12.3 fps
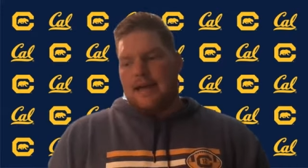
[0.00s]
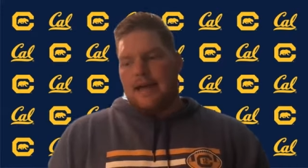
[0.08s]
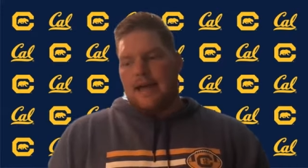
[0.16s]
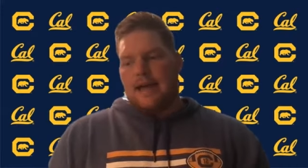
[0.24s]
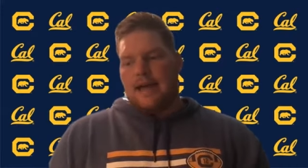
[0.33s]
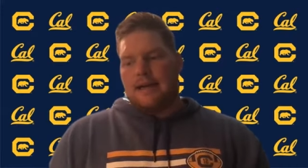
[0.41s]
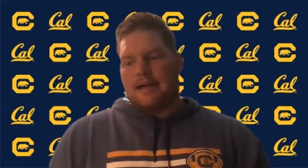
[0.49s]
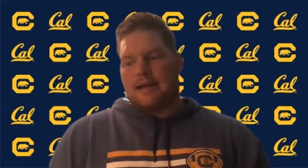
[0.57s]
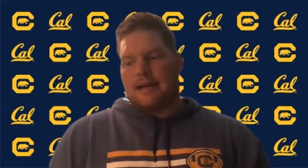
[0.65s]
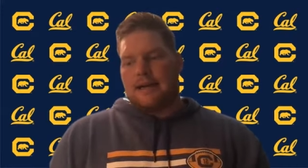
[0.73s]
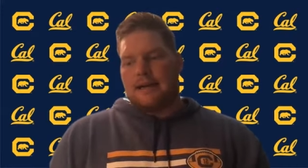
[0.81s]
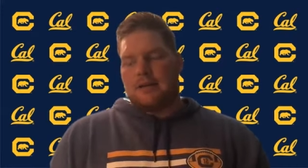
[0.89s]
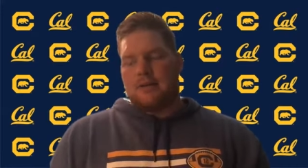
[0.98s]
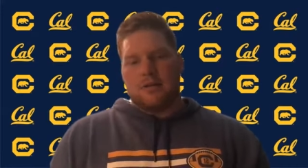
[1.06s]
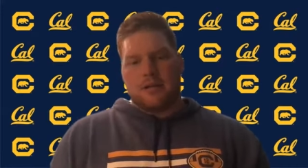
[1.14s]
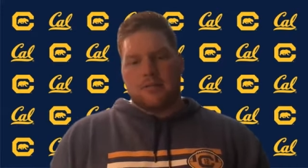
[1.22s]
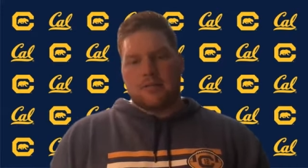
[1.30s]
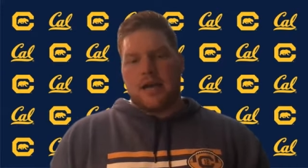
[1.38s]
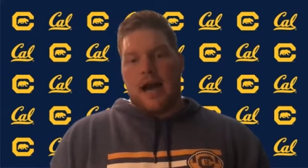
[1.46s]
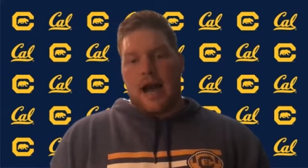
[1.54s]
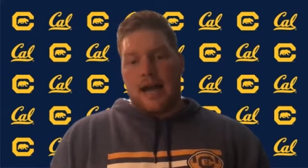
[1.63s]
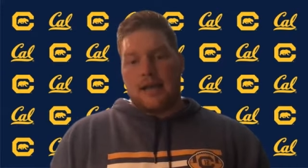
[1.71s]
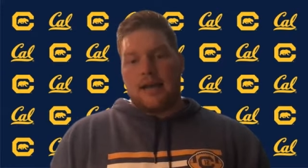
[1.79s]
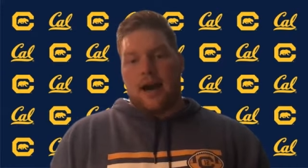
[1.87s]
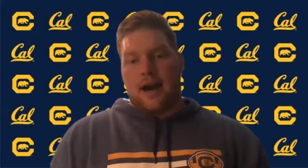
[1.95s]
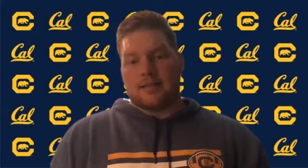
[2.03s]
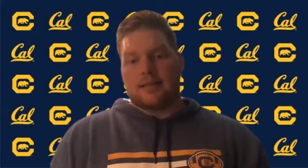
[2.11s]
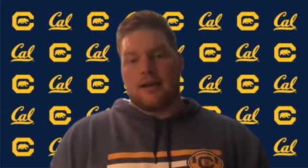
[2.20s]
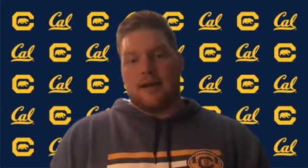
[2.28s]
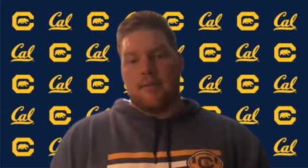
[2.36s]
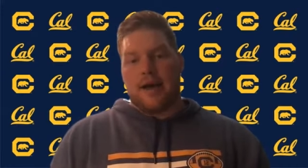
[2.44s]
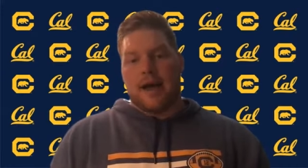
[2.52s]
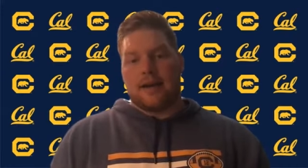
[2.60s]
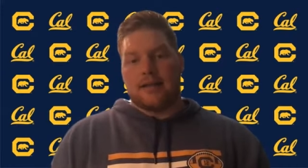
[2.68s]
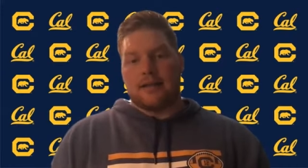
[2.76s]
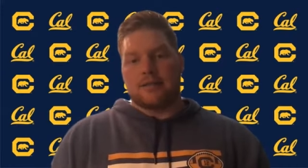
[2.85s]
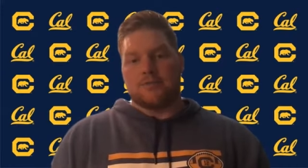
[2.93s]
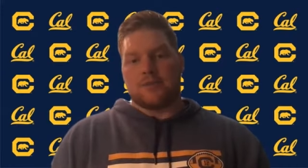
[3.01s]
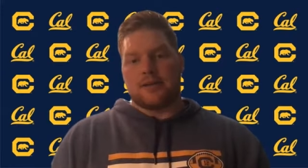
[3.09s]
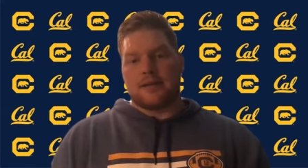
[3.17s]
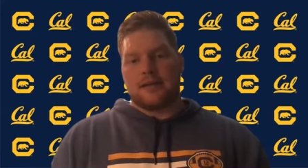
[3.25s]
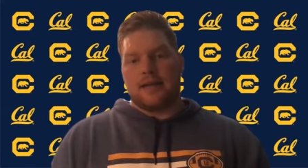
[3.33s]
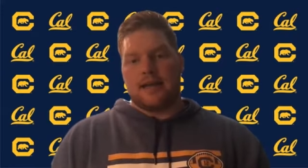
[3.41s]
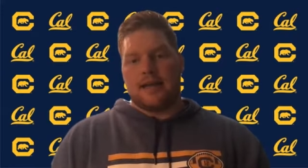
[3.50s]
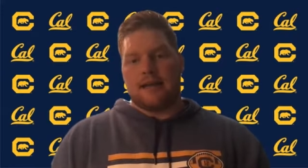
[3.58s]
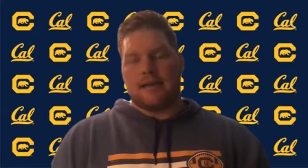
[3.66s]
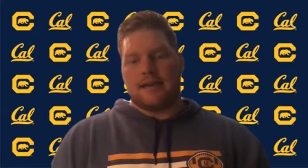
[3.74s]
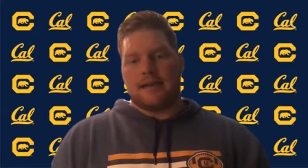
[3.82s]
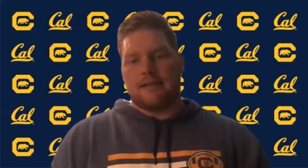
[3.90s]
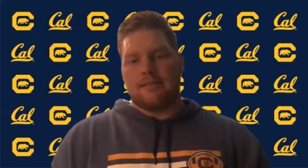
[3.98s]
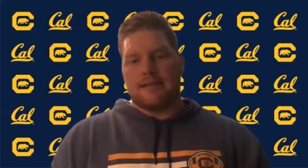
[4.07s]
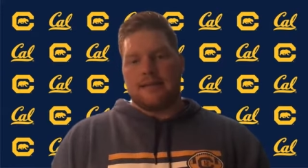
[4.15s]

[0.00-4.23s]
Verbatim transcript: and uh, you know there was a high cost to come back on this one, and uh,